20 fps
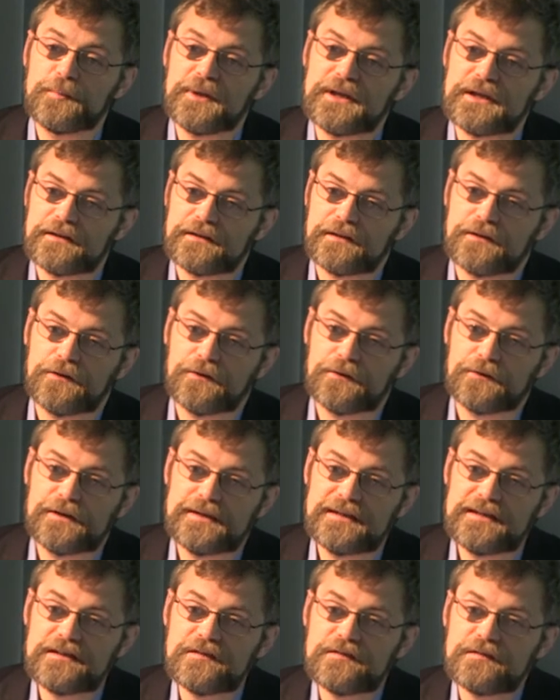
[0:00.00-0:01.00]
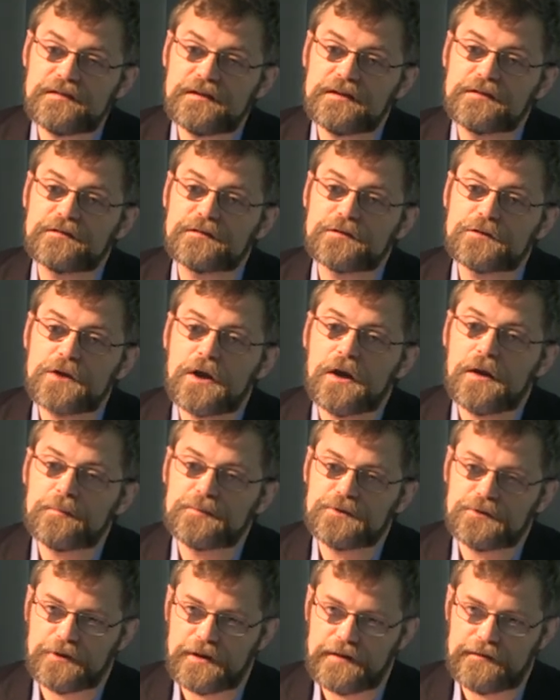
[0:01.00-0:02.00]
you a minute ago. These things
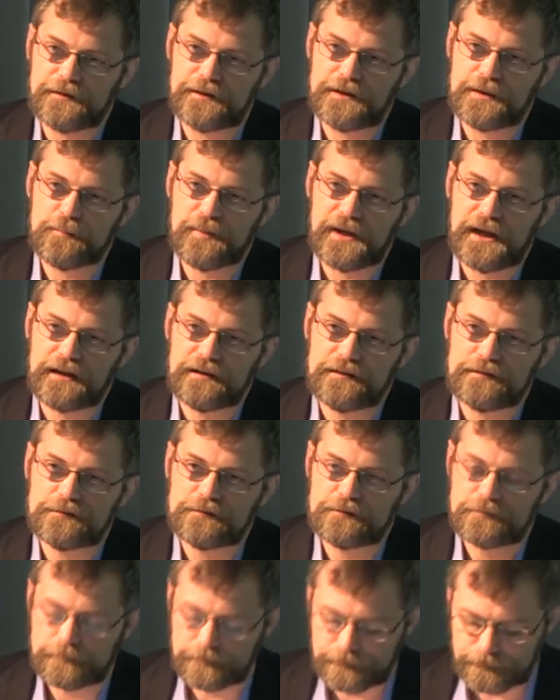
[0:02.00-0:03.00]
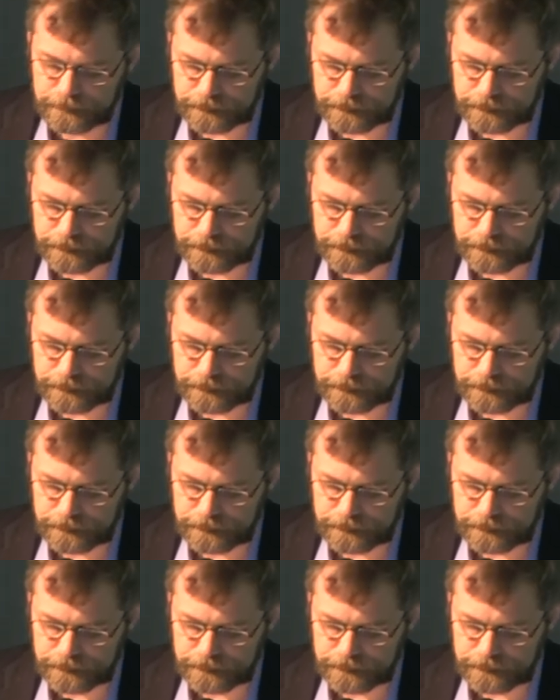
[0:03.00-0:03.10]
come together in a package.